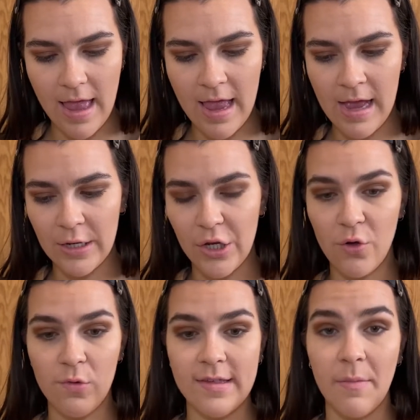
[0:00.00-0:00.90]
And
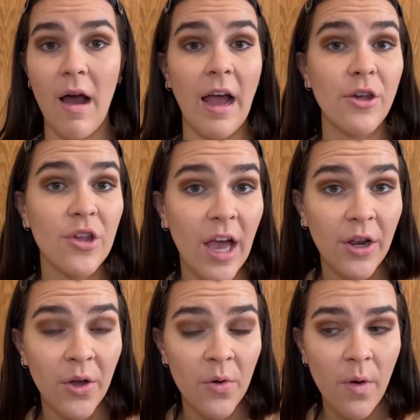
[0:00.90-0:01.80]
use some
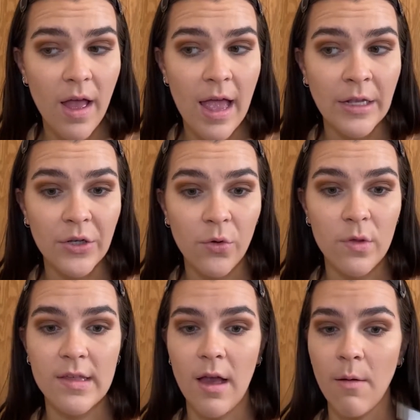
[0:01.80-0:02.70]
eyeshadow and do
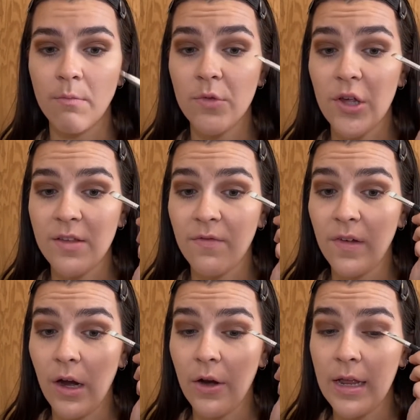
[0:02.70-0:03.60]
some just
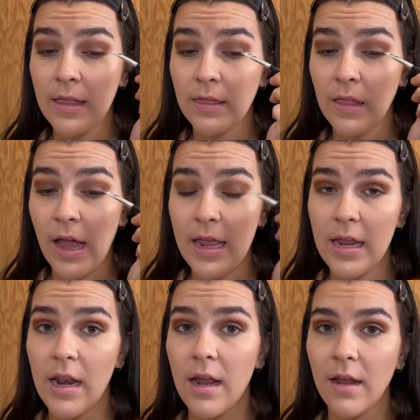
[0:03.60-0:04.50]
very
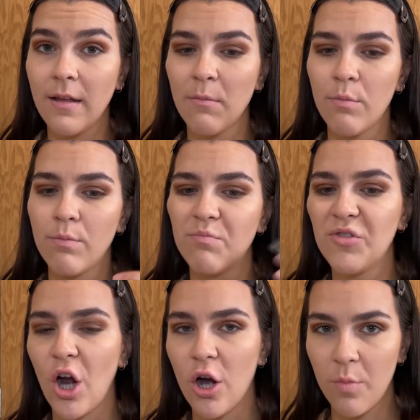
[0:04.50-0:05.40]
light
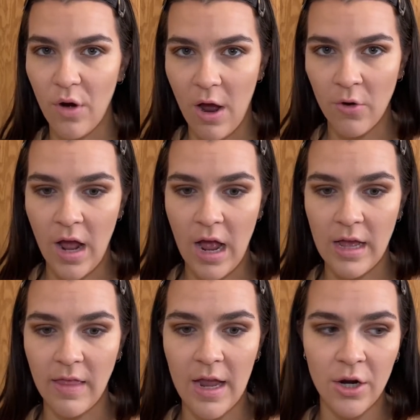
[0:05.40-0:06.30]
dark brown
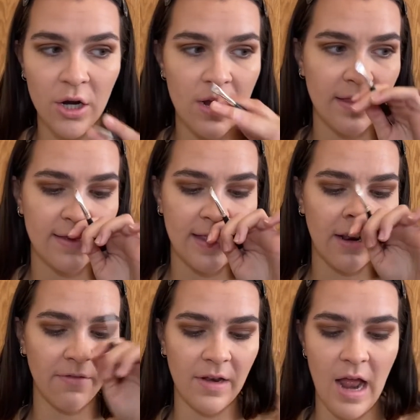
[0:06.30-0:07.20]
eyeliner
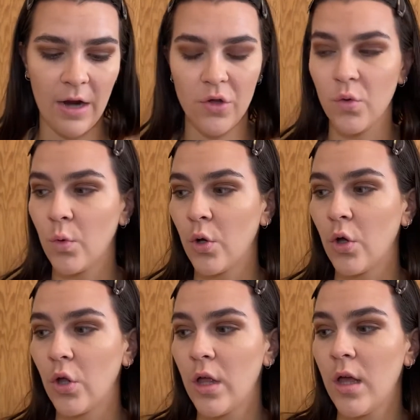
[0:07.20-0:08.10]
instead of an
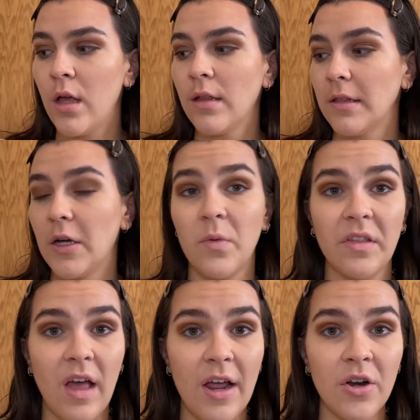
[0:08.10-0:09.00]
actual
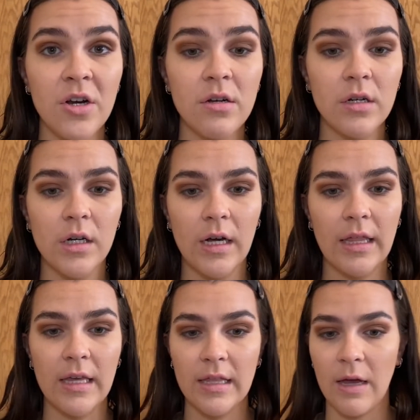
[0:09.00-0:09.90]
liquid liner. I
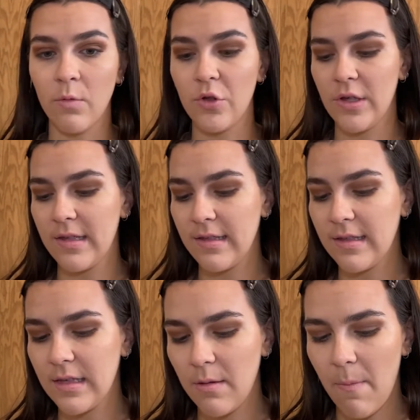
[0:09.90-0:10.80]
think that will
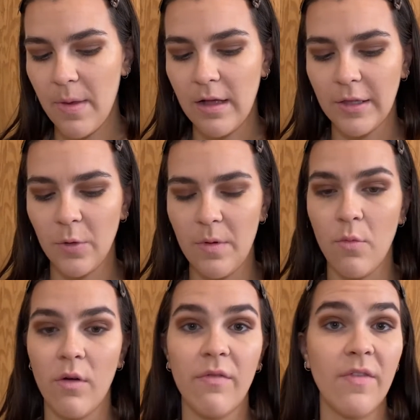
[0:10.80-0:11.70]
just be a little bit
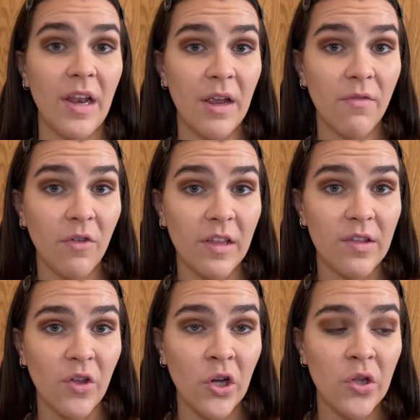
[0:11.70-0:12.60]
more fitting for this look.